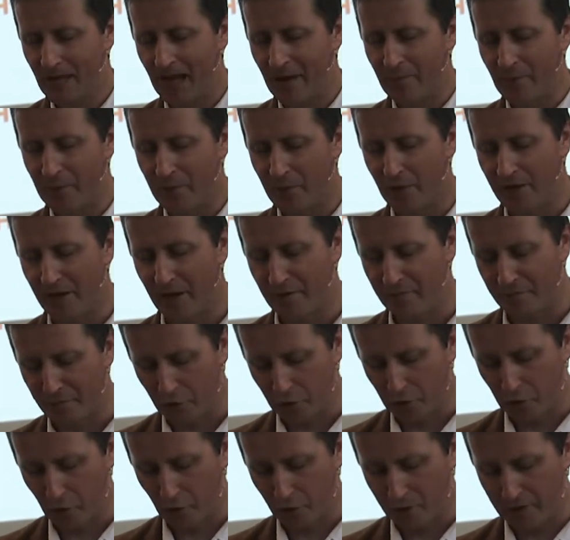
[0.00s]
And we pray that for
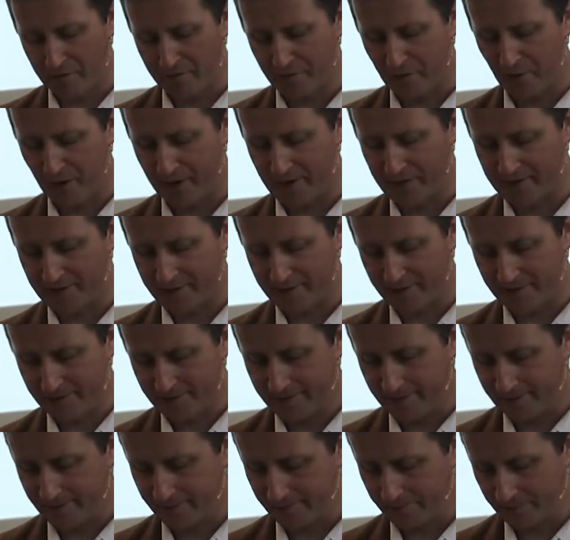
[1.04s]
the glory of Christ.
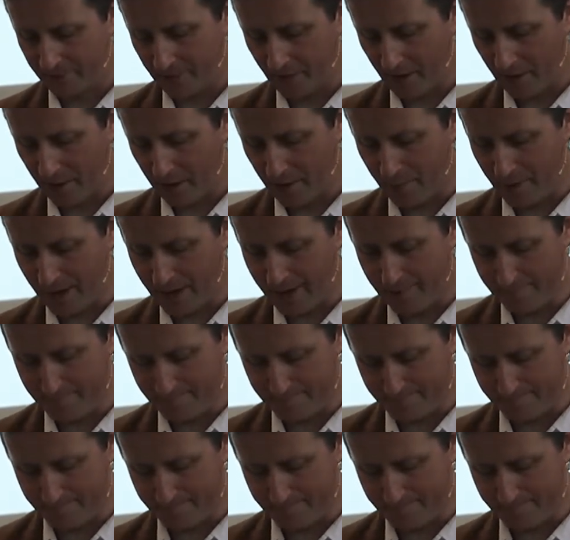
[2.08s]
Amen.